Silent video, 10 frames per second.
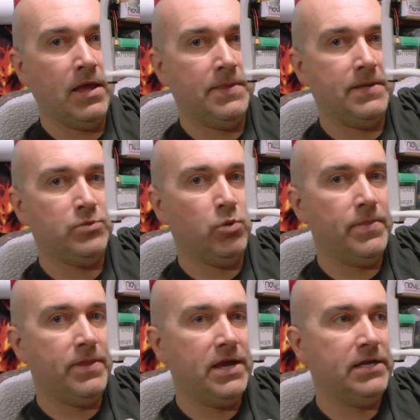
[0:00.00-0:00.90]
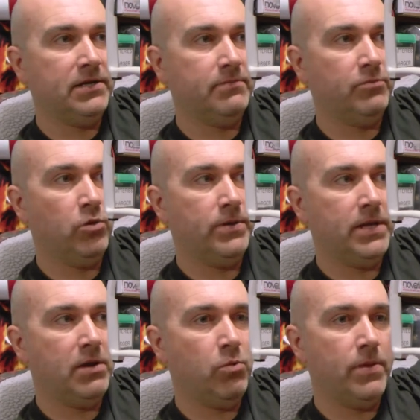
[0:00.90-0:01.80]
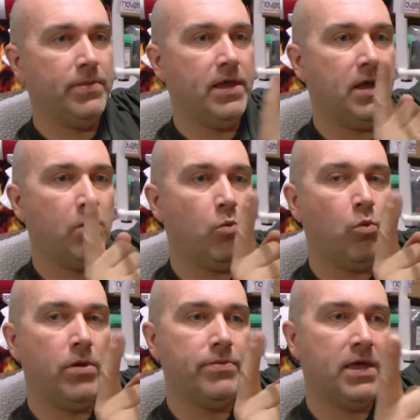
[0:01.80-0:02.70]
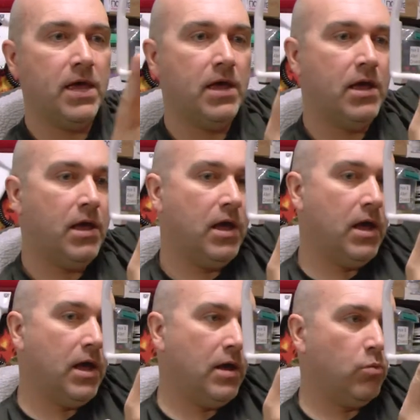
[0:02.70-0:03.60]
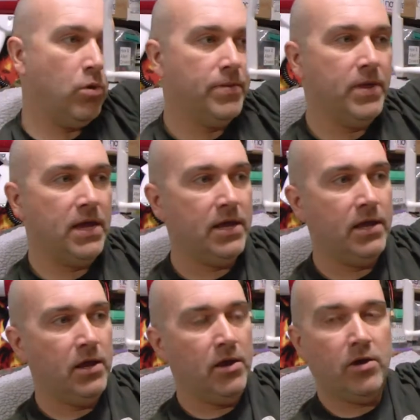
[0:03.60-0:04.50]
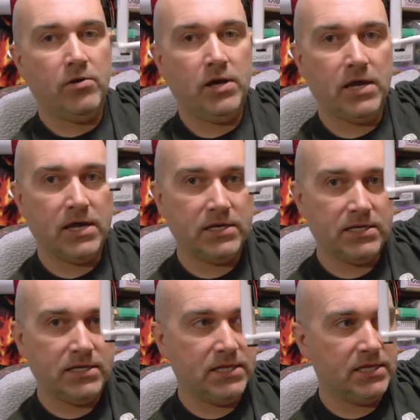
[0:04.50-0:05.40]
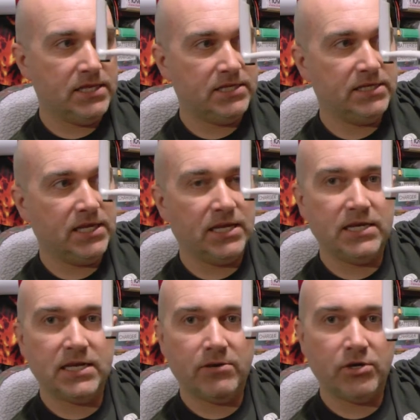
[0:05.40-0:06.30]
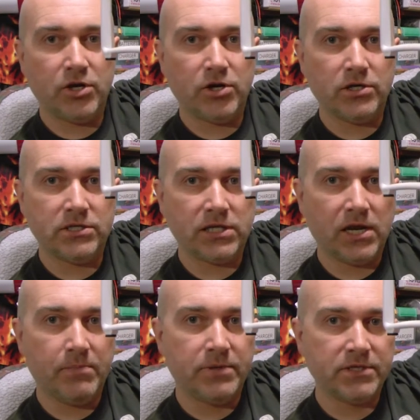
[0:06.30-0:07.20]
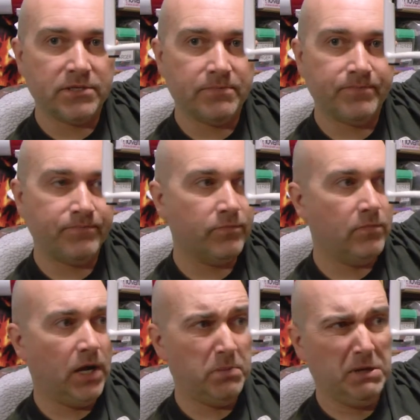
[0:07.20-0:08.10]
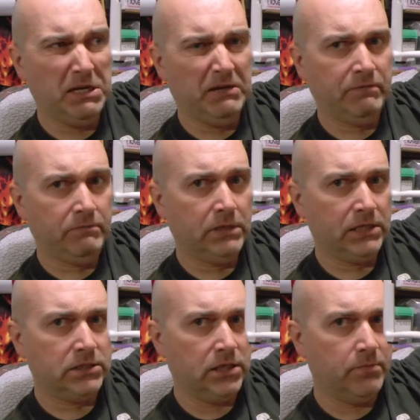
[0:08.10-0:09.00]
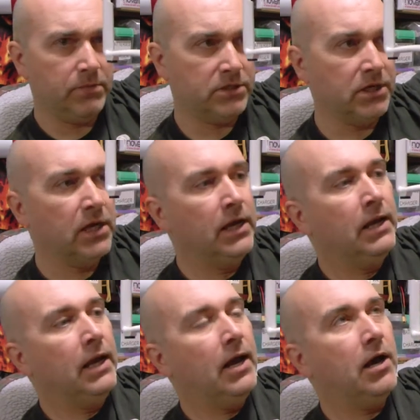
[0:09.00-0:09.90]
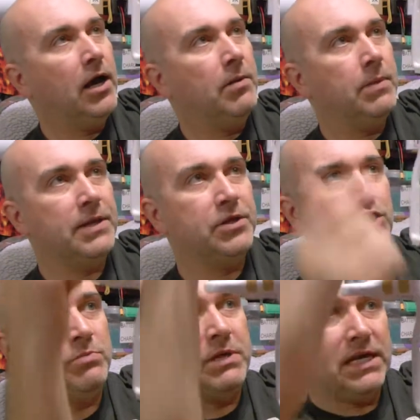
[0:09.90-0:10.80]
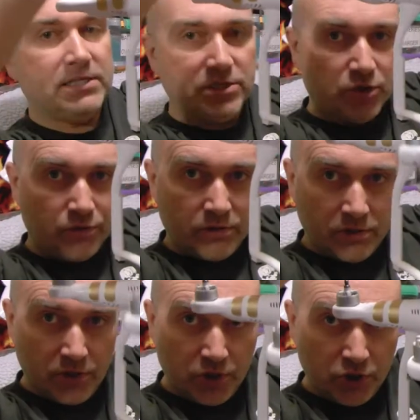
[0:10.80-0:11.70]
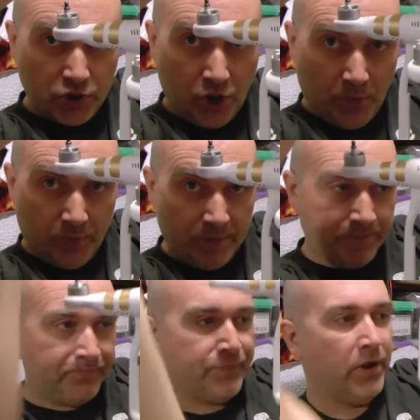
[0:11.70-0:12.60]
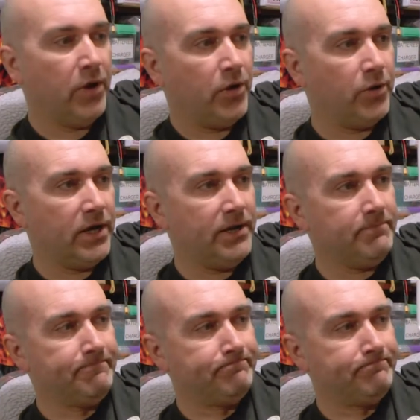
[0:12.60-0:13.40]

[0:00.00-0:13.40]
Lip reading: and there's one there, one there, one there, one there, and one there. Okay, and this thingy down here is the compass. I believe that's the compass, and the GPS is on the top. Okay,